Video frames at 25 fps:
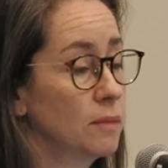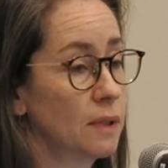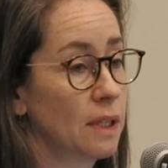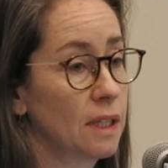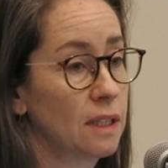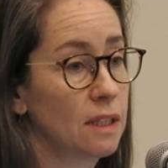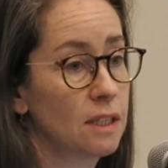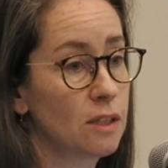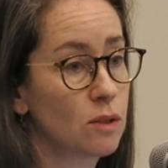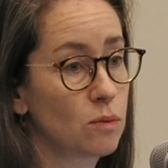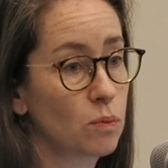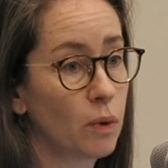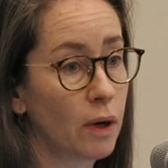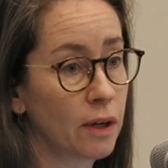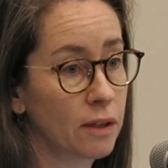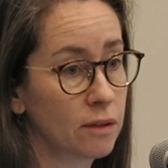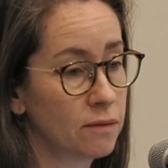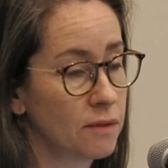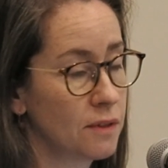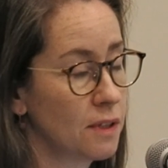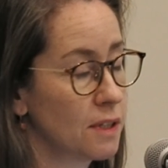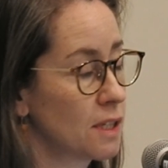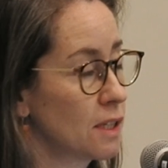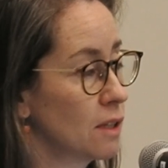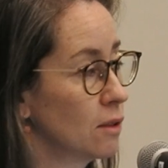at least one
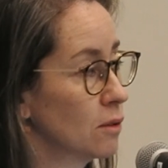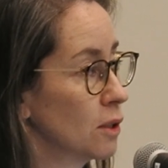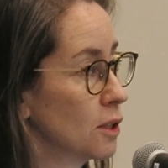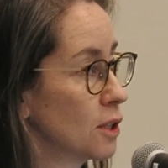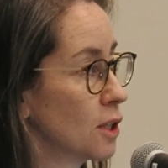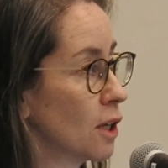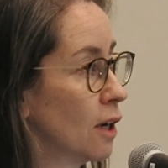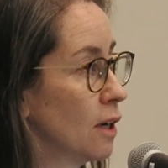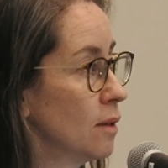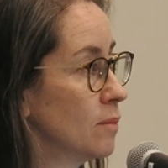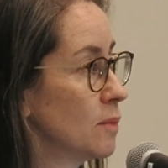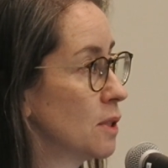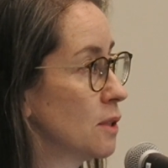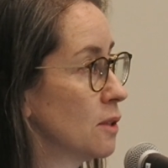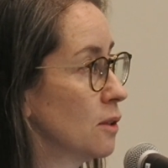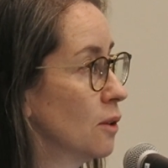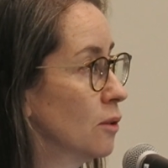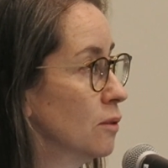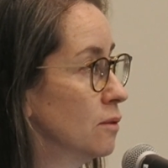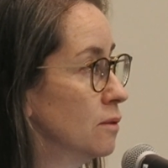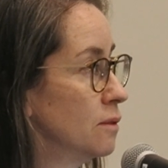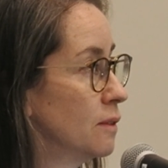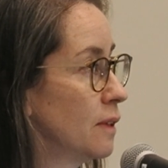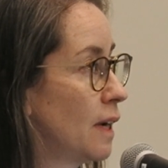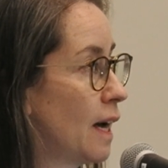of the serotypes
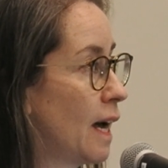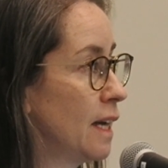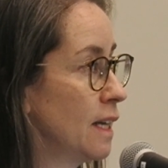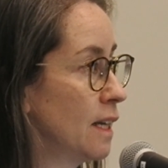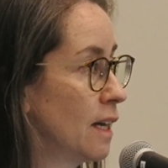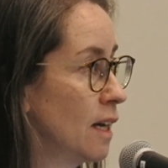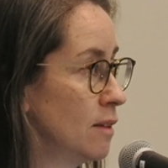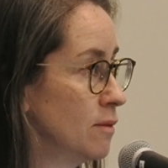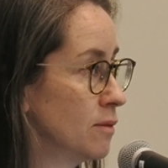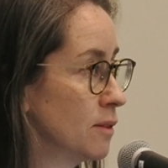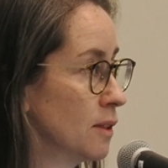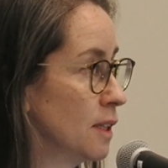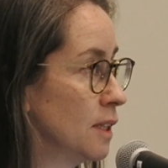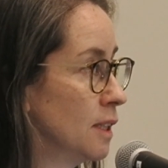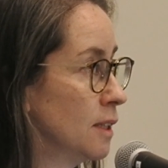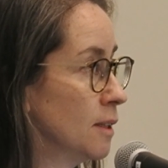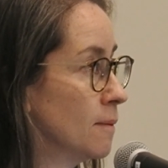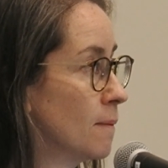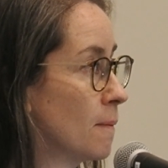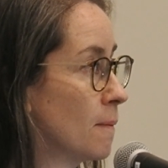of AAV.